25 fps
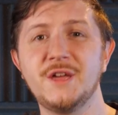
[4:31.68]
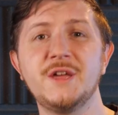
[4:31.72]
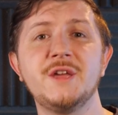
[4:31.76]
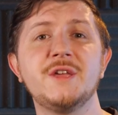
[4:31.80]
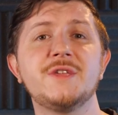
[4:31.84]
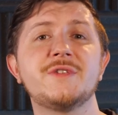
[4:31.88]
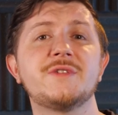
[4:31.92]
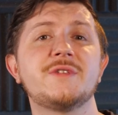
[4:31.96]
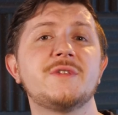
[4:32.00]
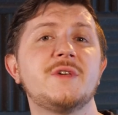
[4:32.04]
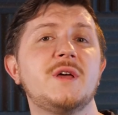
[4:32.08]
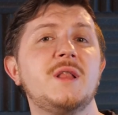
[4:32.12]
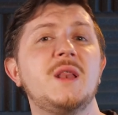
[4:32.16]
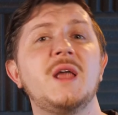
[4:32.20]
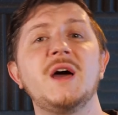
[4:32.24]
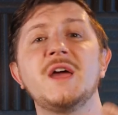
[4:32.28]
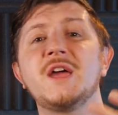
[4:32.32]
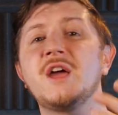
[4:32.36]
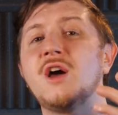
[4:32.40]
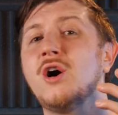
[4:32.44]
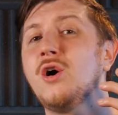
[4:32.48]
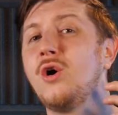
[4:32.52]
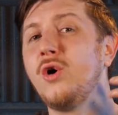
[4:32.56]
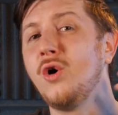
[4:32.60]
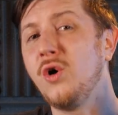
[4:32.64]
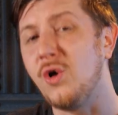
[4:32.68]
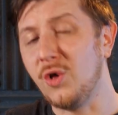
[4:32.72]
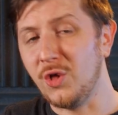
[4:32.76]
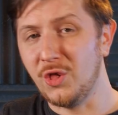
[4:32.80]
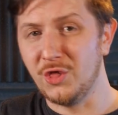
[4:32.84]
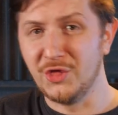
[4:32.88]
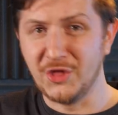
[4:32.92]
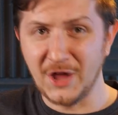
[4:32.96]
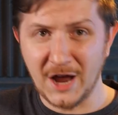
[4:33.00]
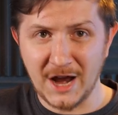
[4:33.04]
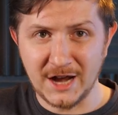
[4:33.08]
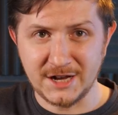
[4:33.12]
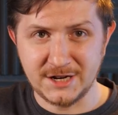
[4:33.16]
is like
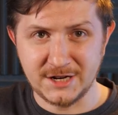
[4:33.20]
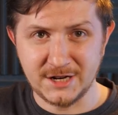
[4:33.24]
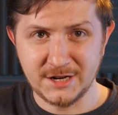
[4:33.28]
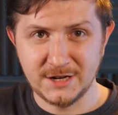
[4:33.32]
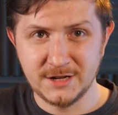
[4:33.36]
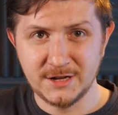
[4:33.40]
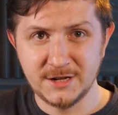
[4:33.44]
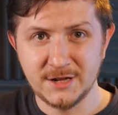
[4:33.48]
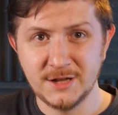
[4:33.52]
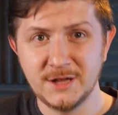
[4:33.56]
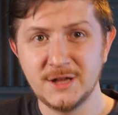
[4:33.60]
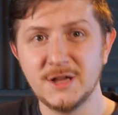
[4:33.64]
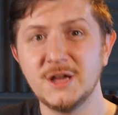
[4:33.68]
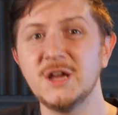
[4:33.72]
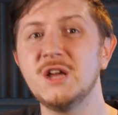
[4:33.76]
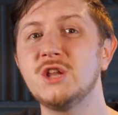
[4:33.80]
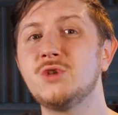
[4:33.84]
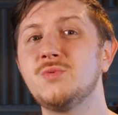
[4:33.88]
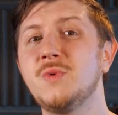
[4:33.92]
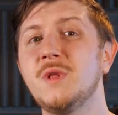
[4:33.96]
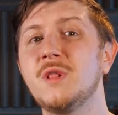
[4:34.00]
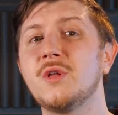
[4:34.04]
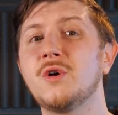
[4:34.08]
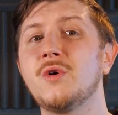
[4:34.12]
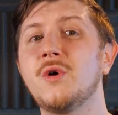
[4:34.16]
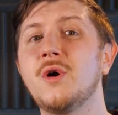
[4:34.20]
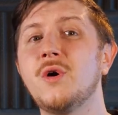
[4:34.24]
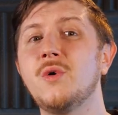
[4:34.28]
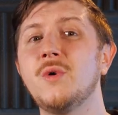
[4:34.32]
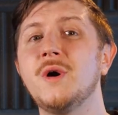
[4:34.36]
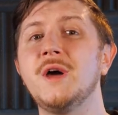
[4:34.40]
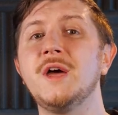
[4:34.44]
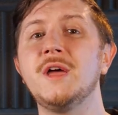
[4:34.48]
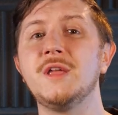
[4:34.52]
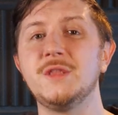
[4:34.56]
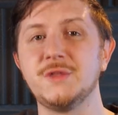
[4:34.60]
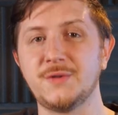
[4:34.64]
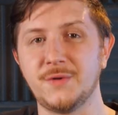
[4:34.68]
all debt. It will
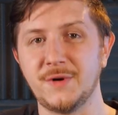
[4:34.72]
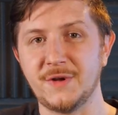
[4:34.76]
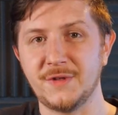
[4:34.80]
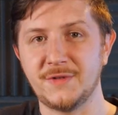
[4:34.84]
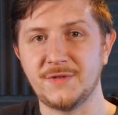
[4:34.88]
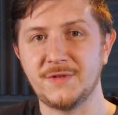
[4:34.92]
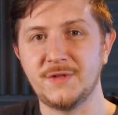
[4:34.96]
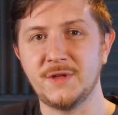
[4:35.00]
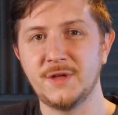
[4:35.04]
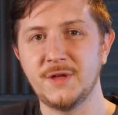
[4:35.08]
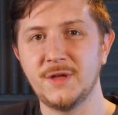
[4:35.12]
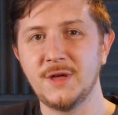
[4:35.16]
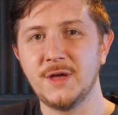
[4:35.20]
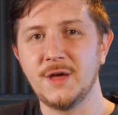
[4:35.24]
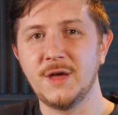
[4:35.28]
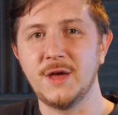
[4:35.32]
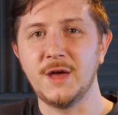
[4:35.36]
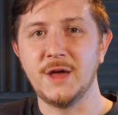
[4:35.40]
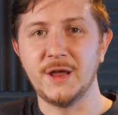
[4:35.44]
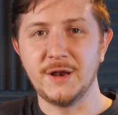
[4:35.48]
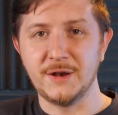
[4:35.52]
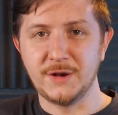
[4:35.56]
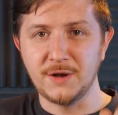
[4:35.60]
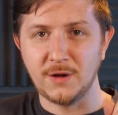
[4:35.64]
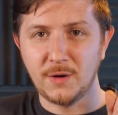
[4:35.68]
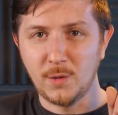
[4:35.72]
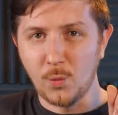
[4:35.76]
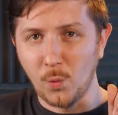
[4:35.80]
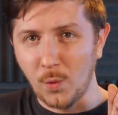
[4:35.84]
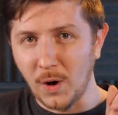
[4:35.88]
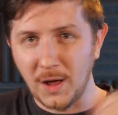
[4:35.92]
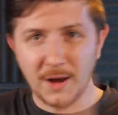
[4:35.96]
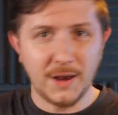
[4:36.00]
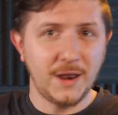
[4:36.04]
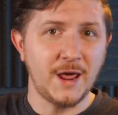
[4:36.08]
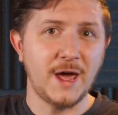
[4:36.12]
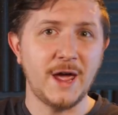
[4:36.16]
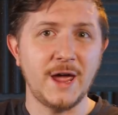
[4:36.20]
grow interest, and
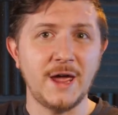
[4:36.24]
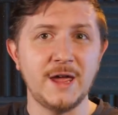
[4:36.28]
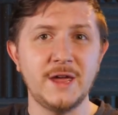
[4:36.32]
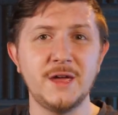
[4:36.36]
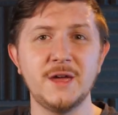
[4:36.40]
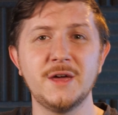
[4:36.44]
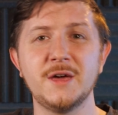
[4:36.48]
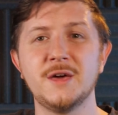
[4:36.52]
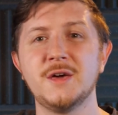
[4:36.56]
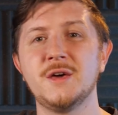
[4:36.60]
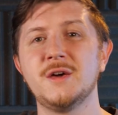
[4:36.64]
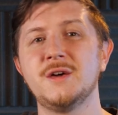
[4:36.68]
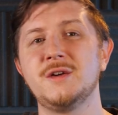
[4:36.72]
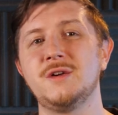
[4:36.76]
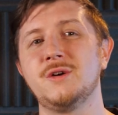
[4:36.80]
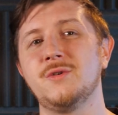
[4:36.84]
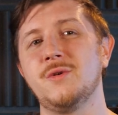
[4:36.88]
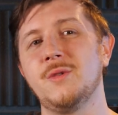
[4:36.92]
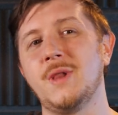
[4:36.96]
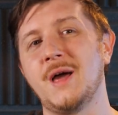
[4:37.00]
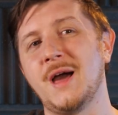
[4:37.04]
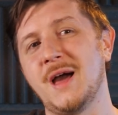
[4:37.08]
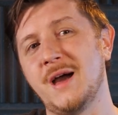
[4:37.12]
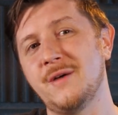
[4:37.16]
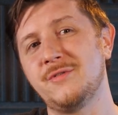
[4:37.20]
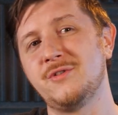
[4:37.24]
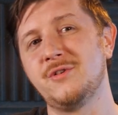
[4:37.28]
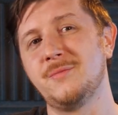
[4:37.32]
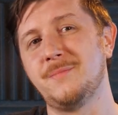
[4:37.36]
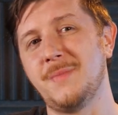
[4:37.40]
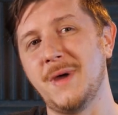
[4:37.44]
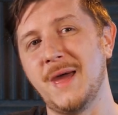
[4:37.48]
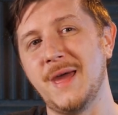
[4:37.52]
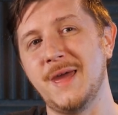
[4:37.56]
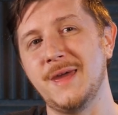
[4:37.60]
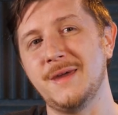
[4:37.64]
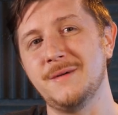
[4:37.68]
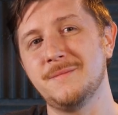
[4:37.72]
one day you will have to
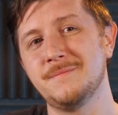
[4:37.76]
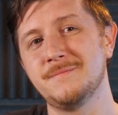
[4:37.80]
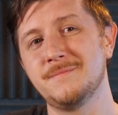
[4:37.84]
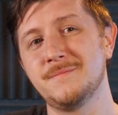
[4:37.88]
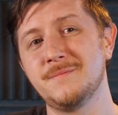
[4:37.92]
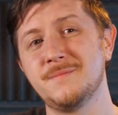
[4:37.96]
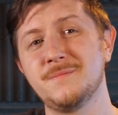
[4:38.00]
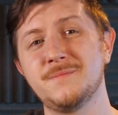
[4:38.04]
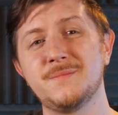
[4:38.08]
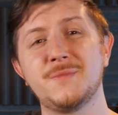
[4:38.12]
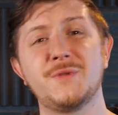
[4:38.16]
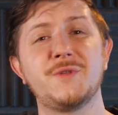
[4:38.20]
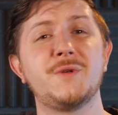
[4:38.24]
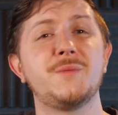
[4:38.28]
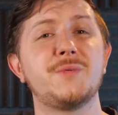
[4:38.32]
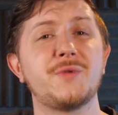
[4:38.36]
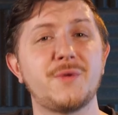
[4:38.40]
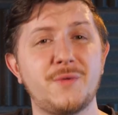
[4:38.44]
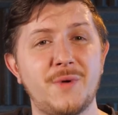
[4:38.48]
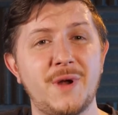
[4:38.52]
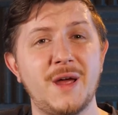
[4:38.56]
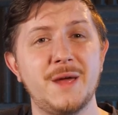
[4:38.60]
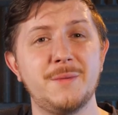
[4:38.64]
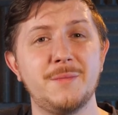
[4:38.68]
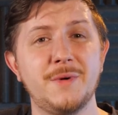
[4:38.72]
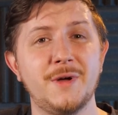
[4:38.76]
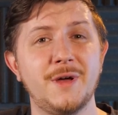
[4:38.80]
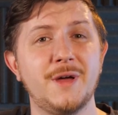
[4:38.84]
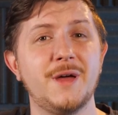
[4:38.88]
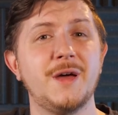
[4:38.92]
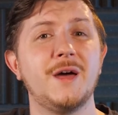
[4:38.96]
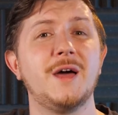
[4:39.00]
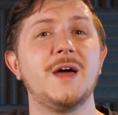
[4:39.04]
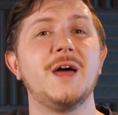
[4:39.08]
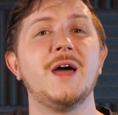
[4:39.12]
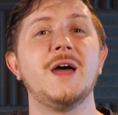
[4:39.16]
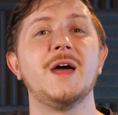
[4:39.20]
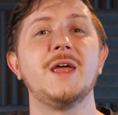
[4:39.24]
pay. Subscribe,
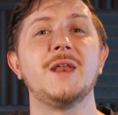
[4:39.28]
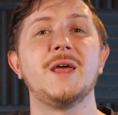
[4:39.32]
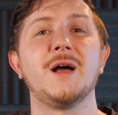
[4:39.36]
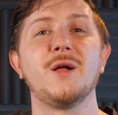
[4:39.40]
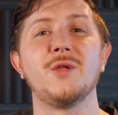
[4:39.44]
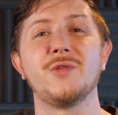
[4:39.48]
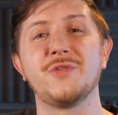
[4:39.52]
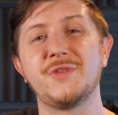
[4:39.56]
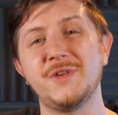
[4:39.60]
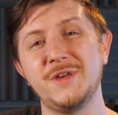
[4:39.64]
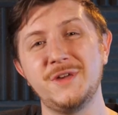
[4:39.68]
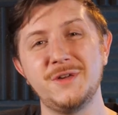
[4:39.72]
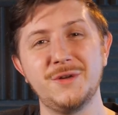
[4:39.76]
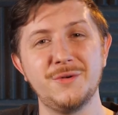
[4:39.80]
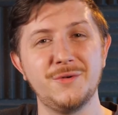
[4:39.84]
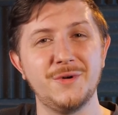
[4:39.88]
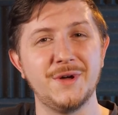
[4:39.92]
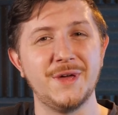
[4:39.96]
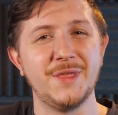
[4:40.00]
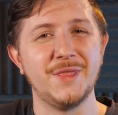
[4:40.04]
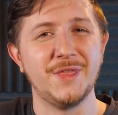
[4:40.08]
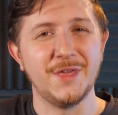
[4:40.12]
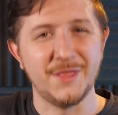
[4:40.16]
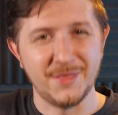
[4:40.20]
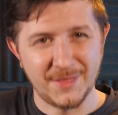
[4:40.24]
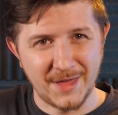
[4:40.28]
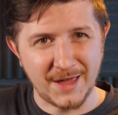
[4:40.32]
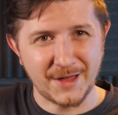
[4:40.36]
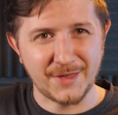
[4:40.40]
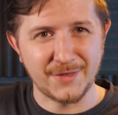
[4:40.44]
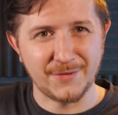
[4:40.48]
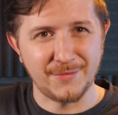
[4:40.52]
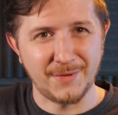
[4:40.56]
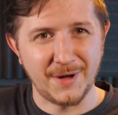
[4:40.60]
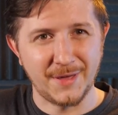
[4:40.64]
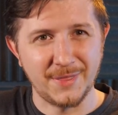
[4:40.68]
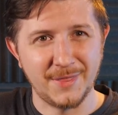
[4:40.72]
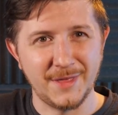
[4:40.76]
and I'll see you in the
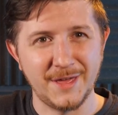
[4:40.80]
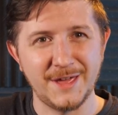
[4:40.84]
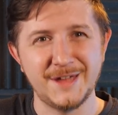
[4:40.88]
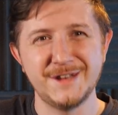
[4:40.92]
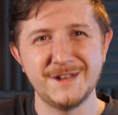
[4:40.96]
next one.